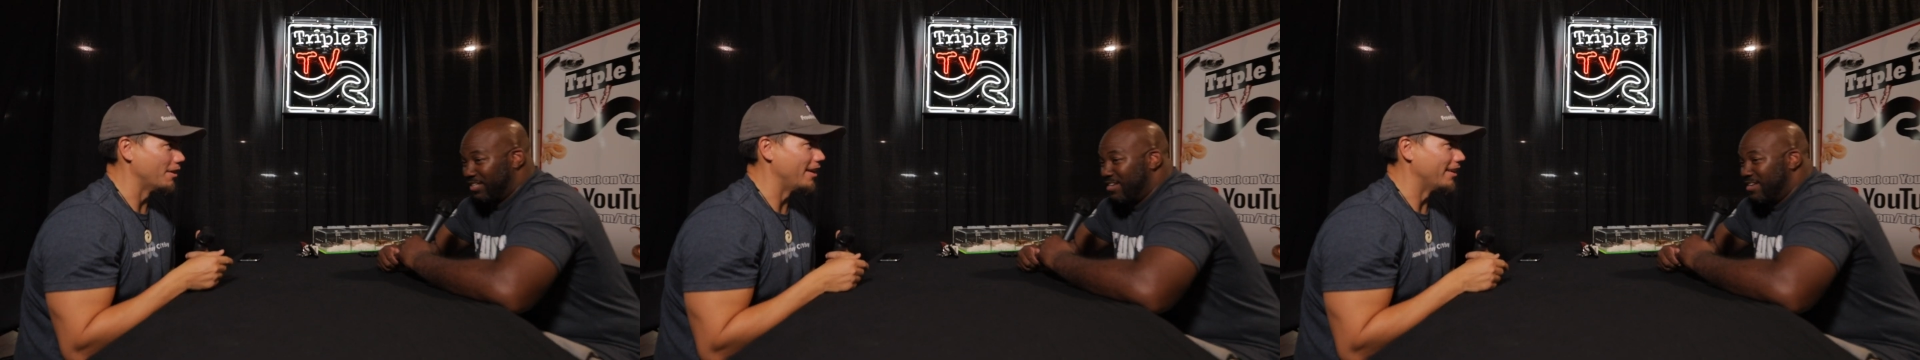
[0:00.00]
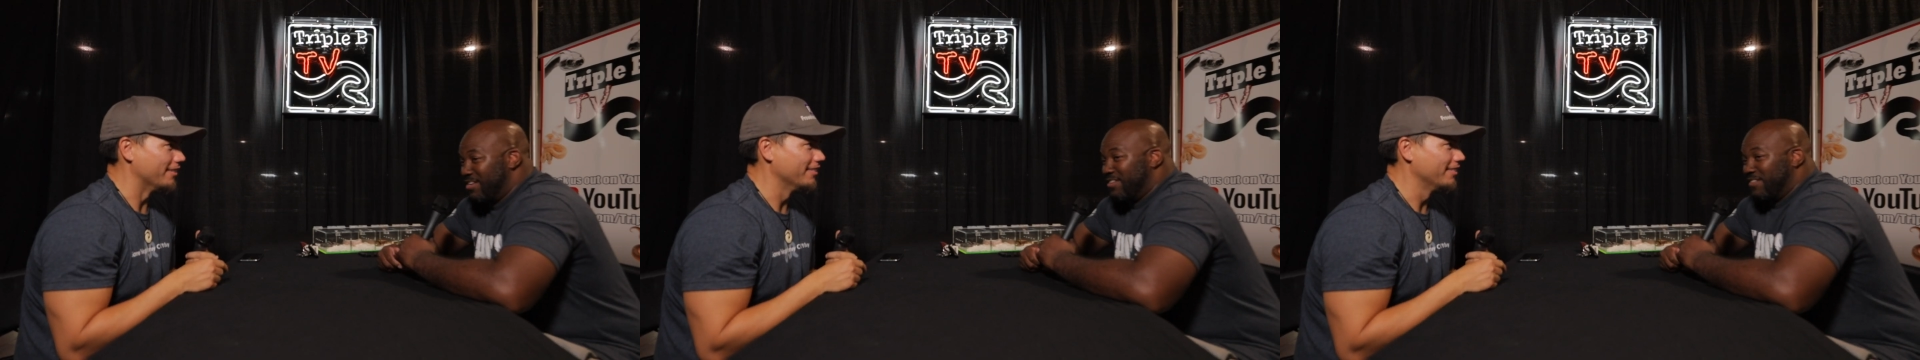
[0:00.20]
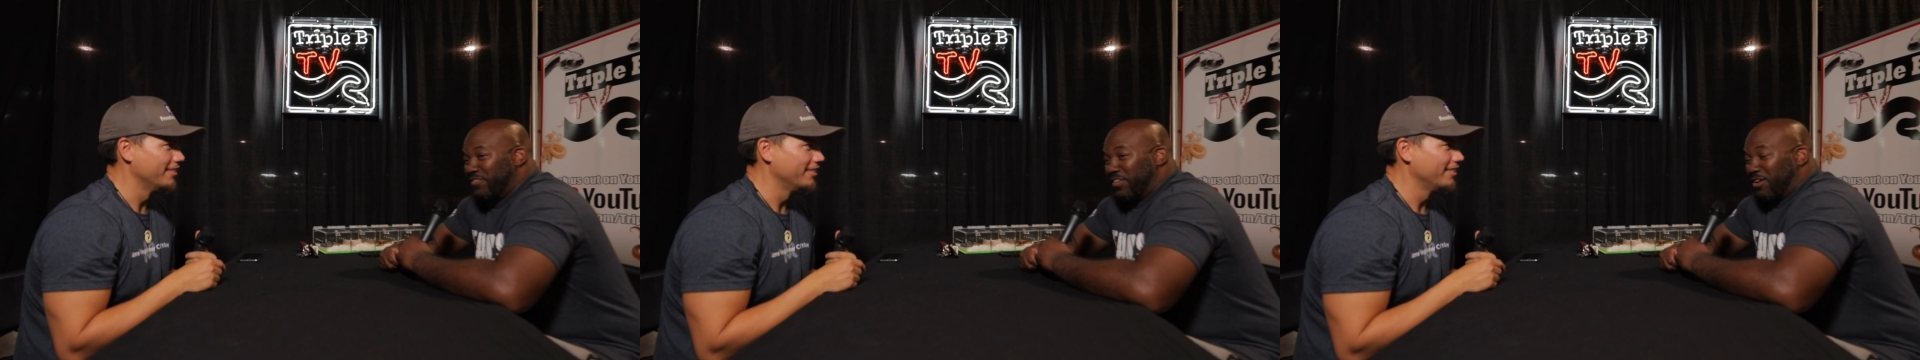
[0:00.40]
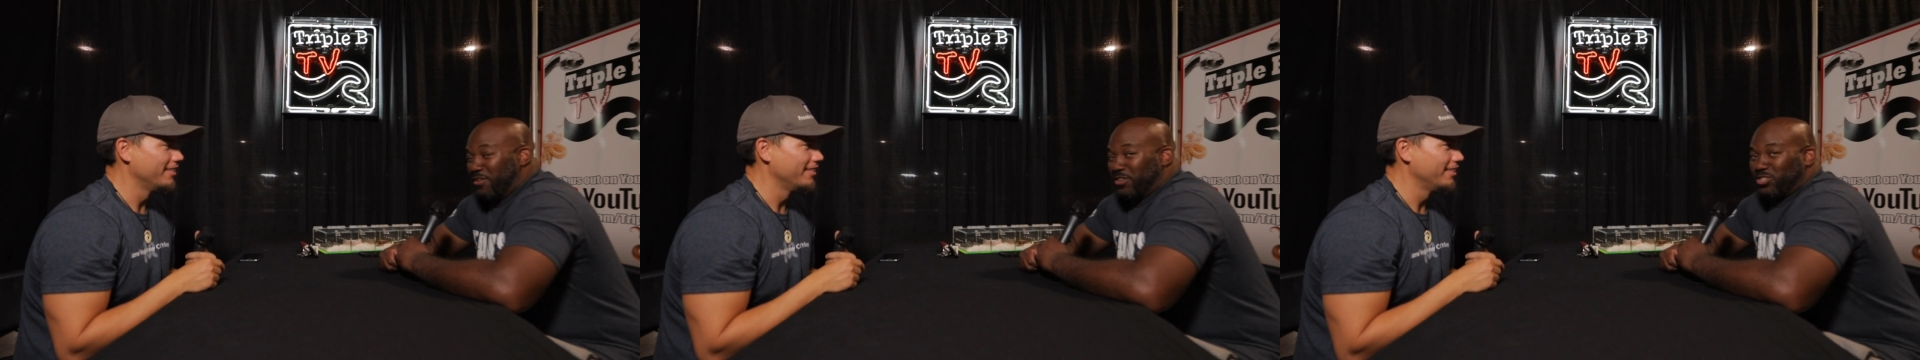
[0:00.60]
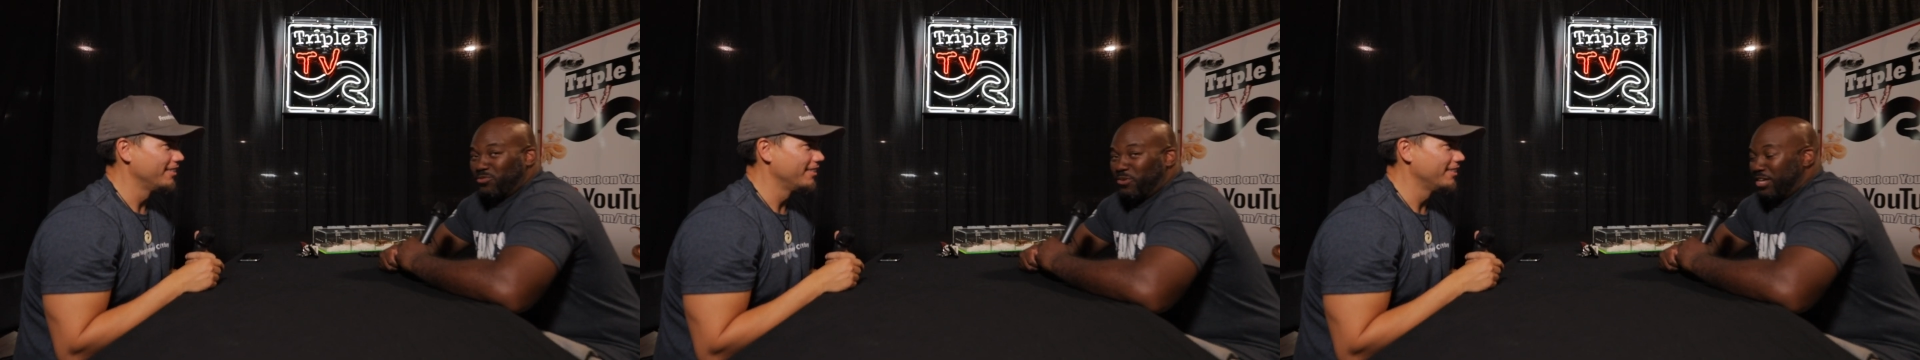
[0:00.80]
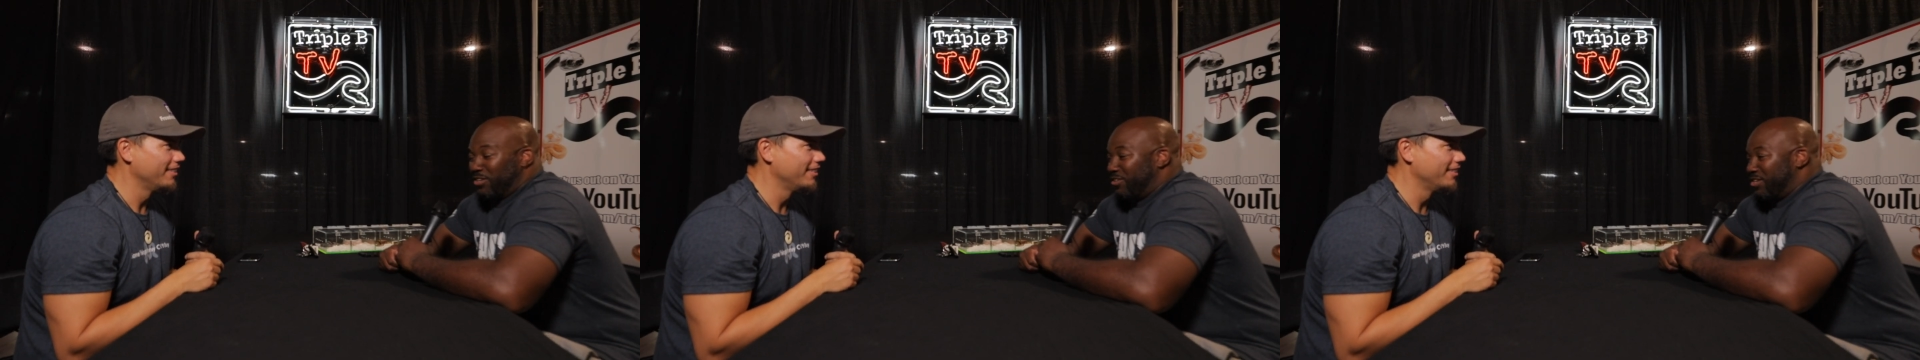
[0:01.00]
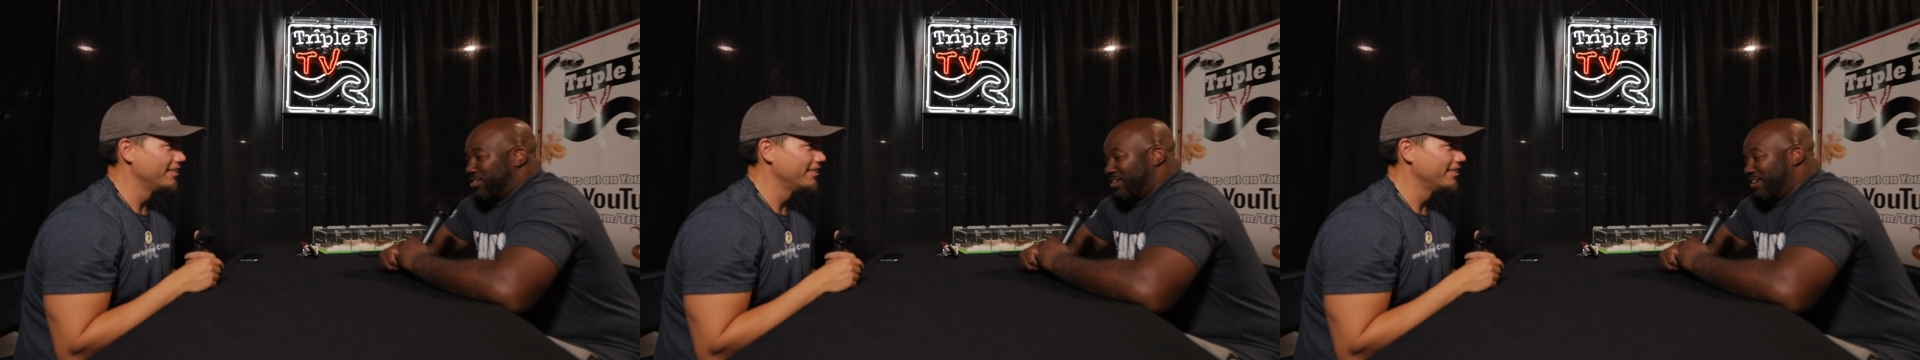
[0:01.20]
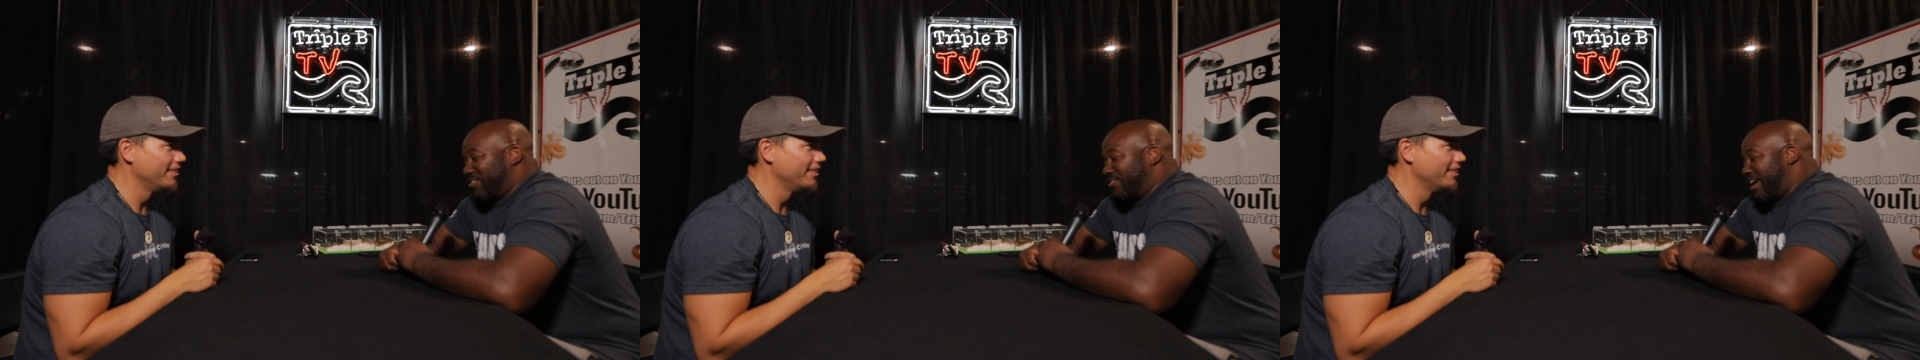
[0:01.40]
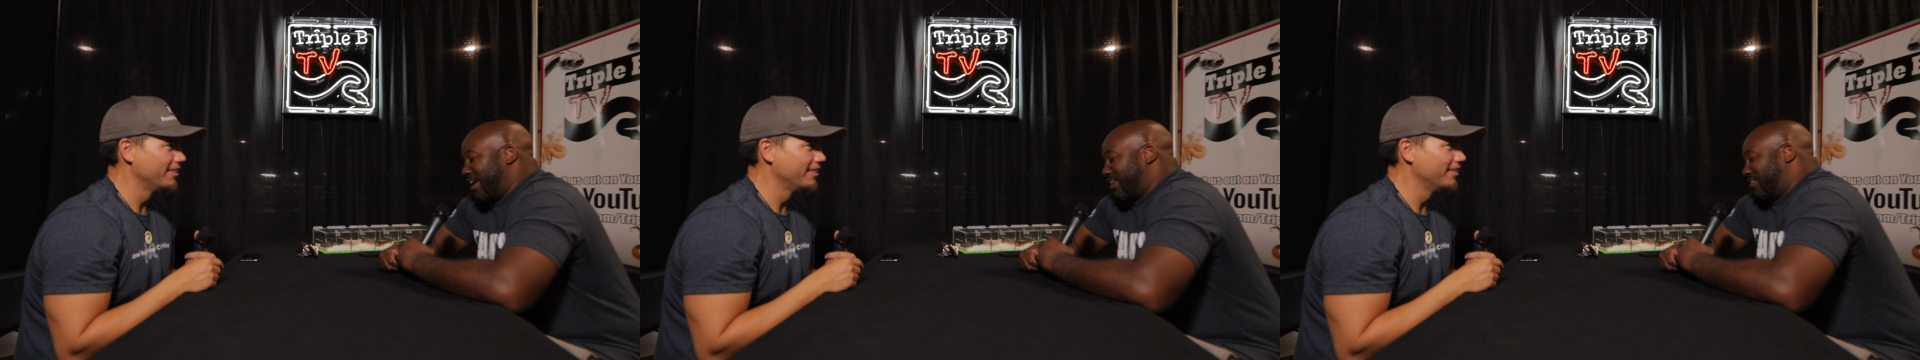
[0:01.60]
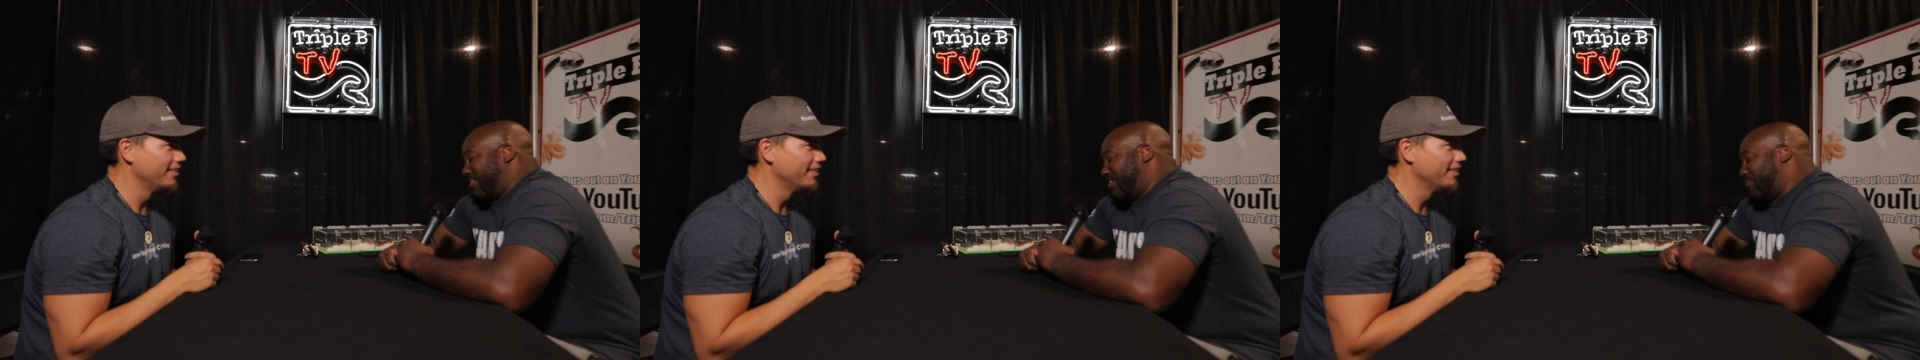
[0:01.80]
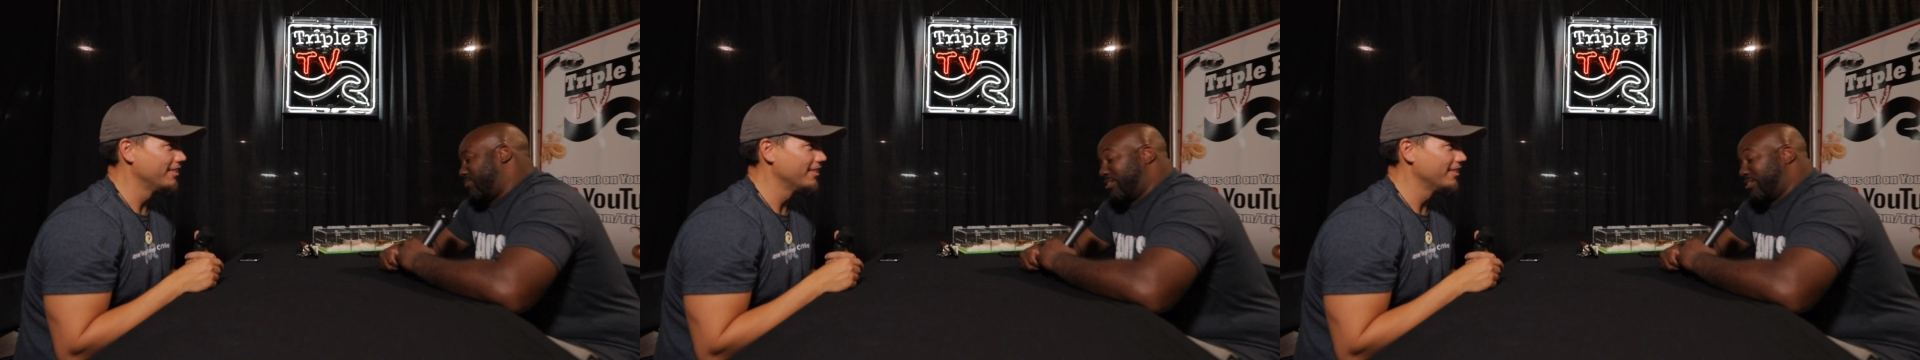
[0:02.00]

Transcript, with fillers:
Speaker 1: Right. They were swinging on each other, acting up.